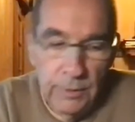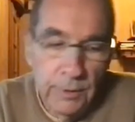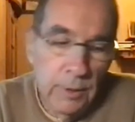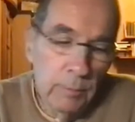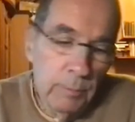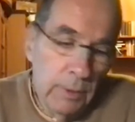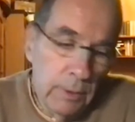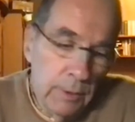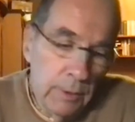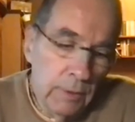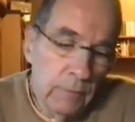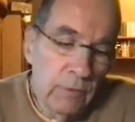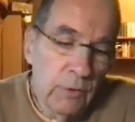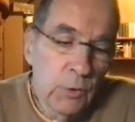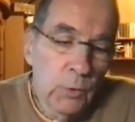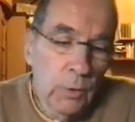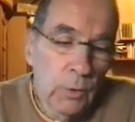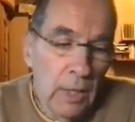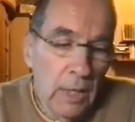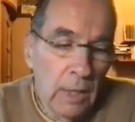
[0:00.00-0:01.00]
It can mean the
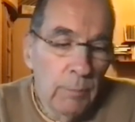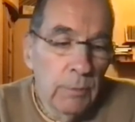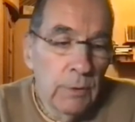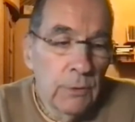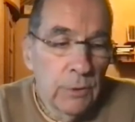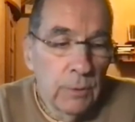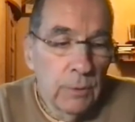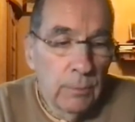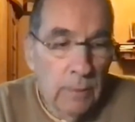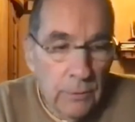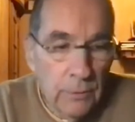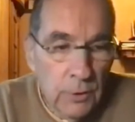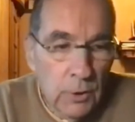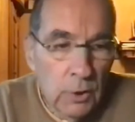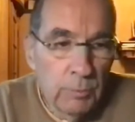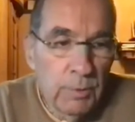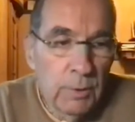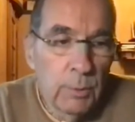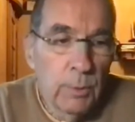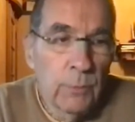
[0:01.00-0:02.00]
individual Atma. Sometimes it
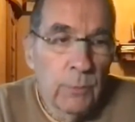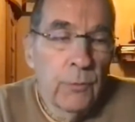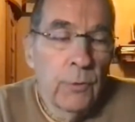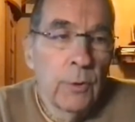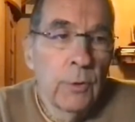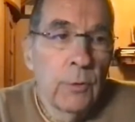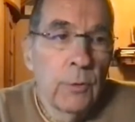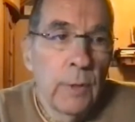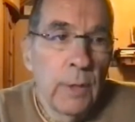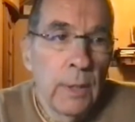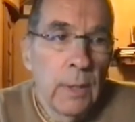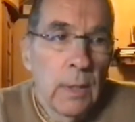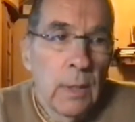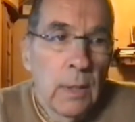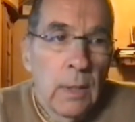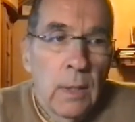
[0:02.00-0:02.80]
could be referred to